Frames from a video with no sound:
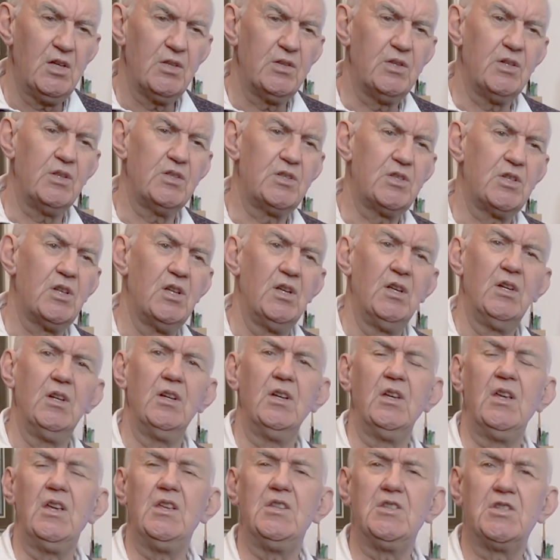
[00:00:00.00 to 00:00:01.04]
that
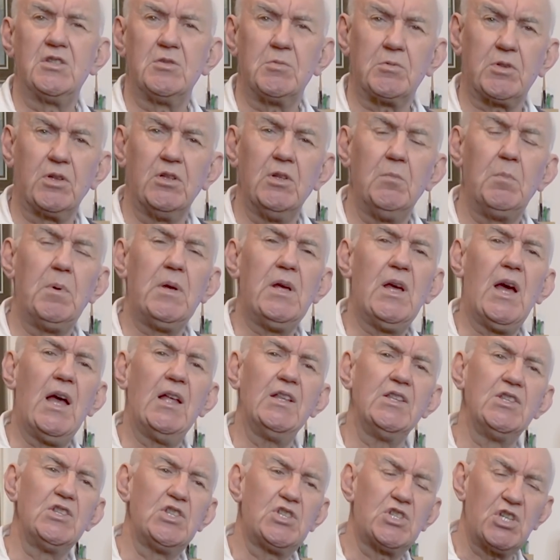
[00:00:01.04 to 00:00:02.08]
it's going to be
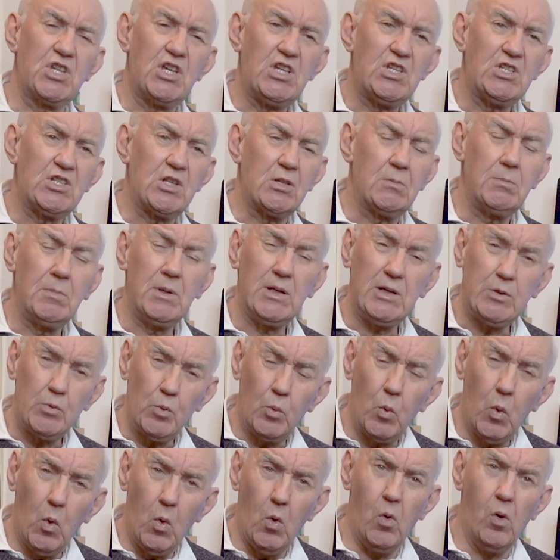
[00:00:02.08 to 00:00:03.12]
unseasonably
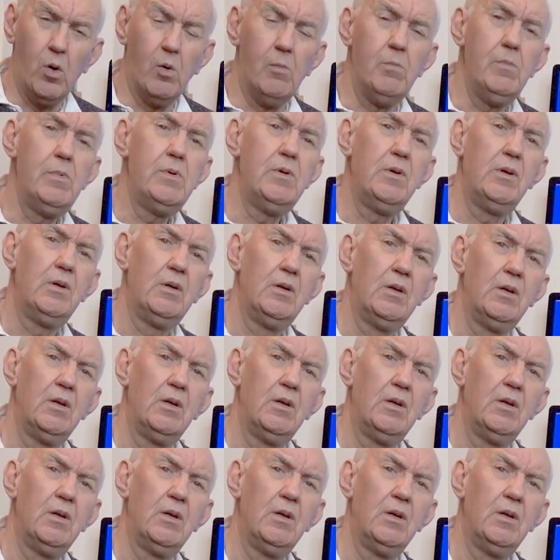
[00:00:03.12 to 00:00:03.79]
warm,